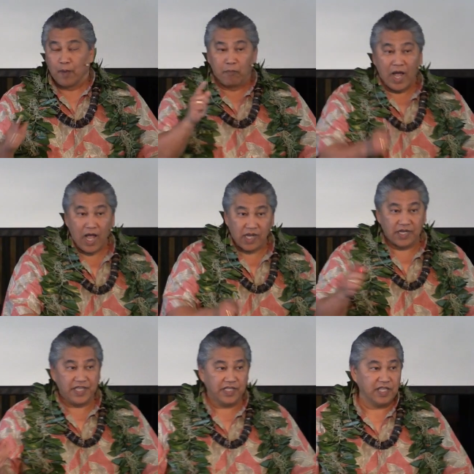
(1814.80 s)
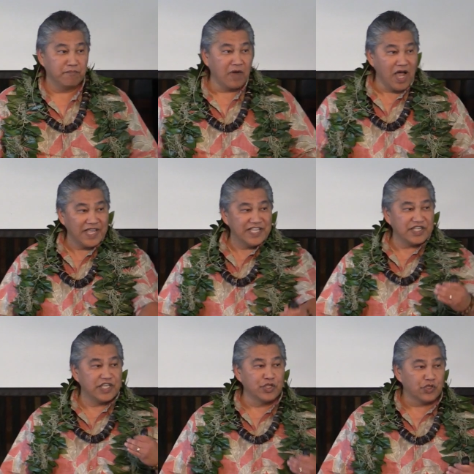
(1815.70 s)
Makahiki. Ma
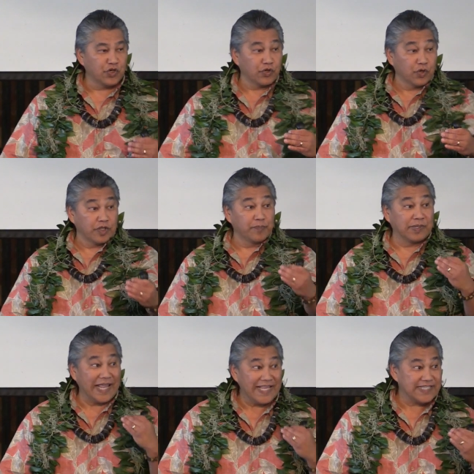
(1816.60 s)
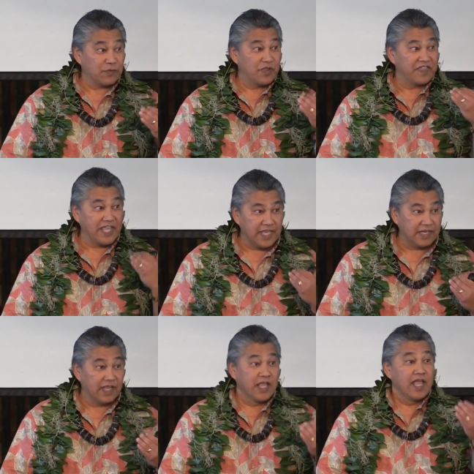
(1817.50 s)
is internal, the place
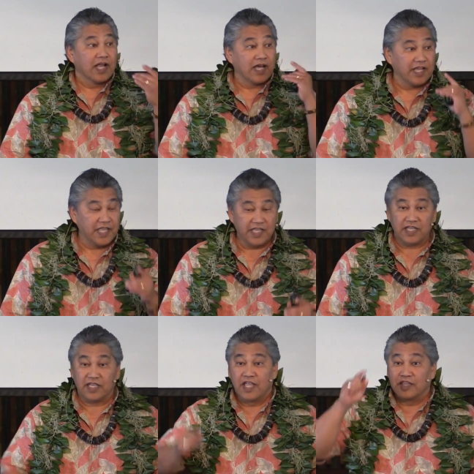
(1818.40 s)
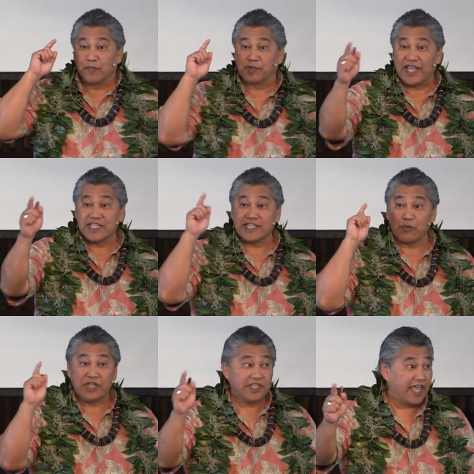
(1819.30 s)
within. Kahiki, the place that
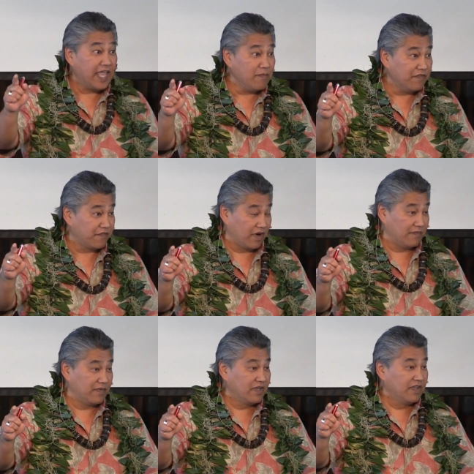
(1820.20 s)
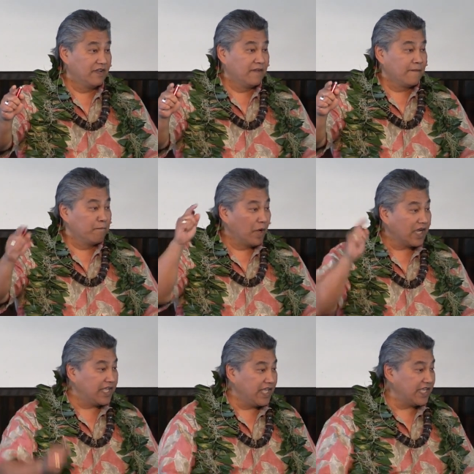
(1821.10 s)
we came from.
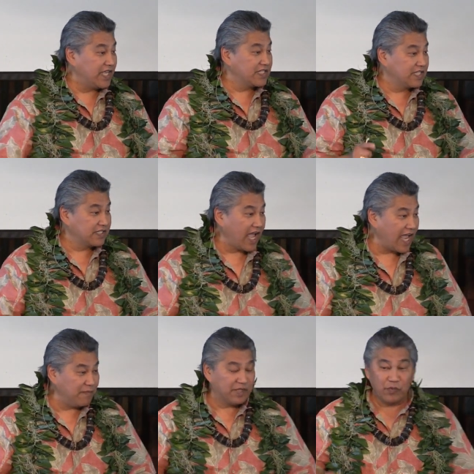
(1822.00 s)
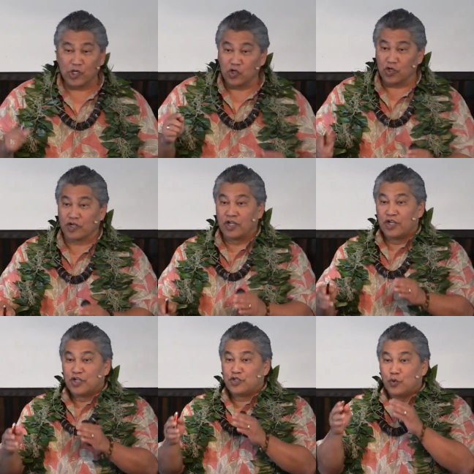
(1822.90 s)
Makahiki is the time that we look
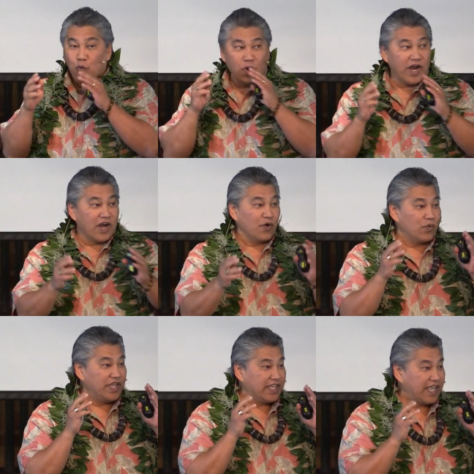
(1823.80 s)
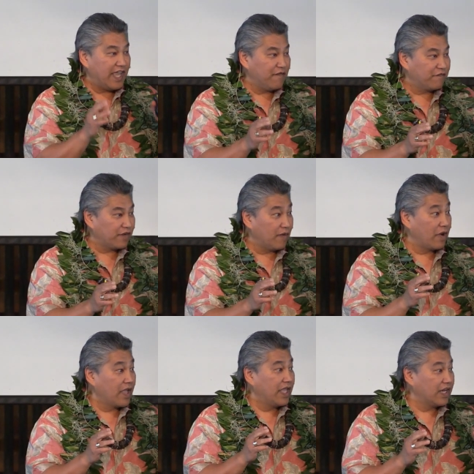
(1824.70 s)
to where we came from.
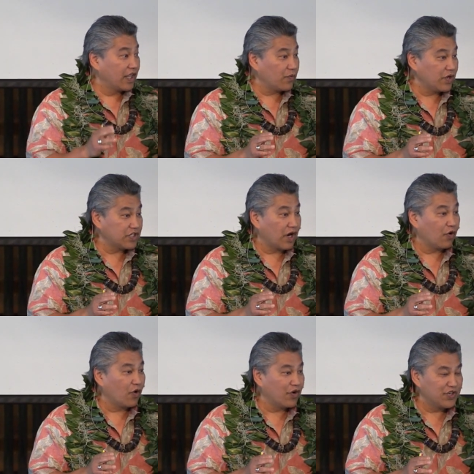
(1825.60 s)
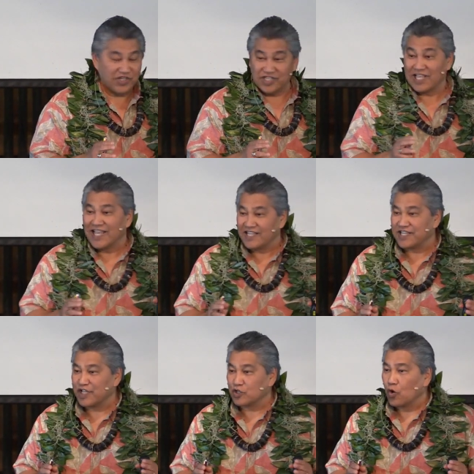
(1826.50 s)
In other words, our origins. It
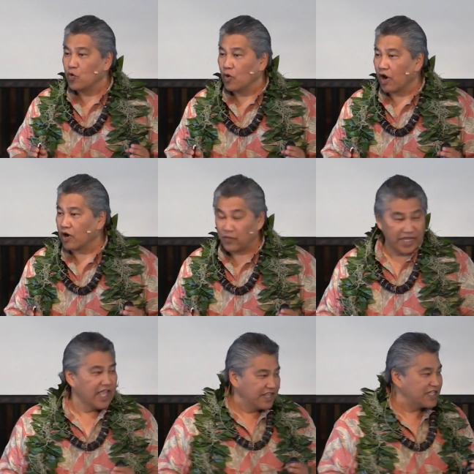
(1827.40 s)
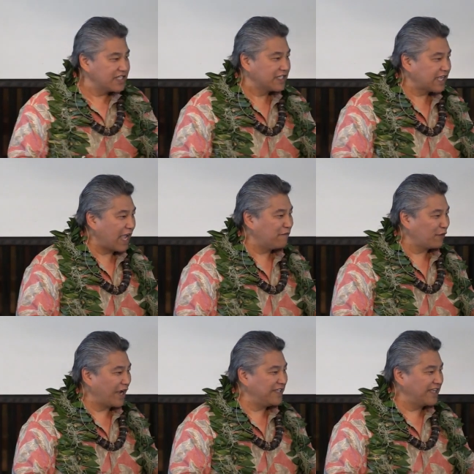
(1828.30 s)
says, who are we? This is the time
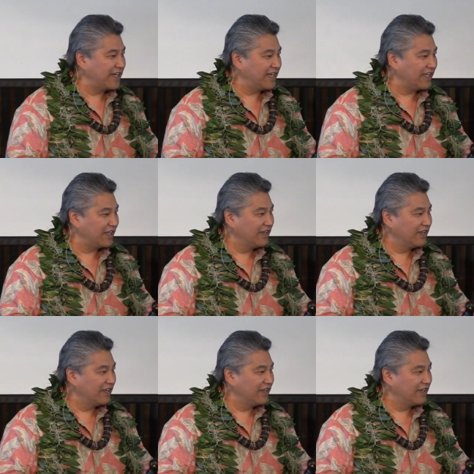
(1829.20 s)
for identity.